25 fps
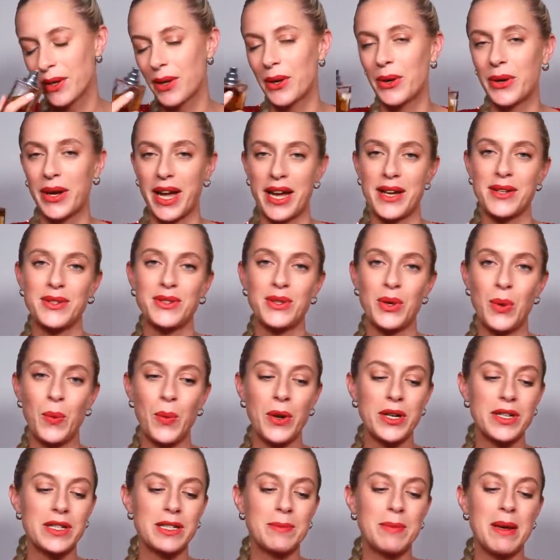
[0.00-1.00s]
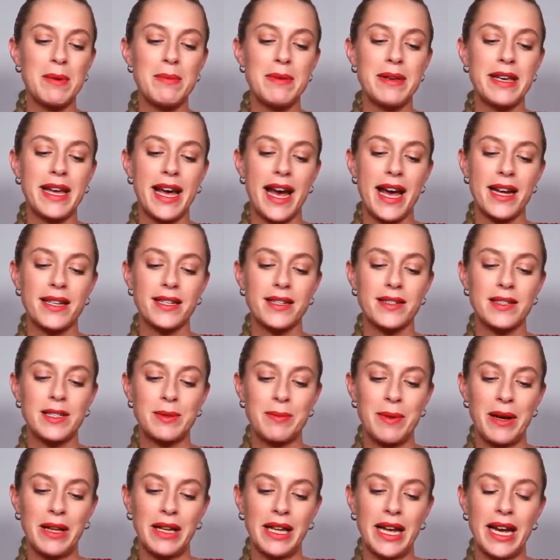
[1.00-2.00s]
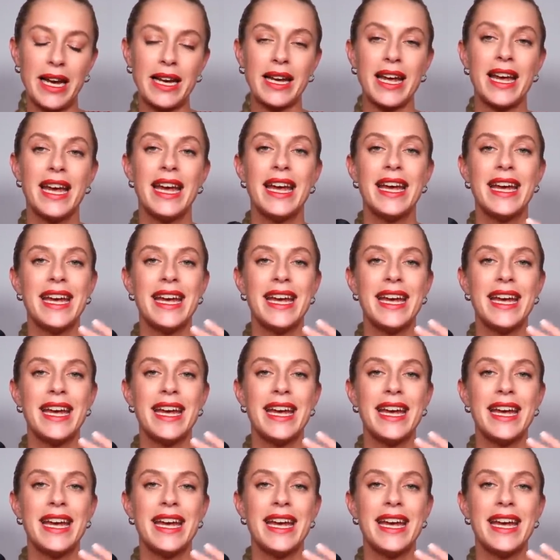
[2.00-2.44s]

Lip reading: Okay, so what does Baby Cat smell like?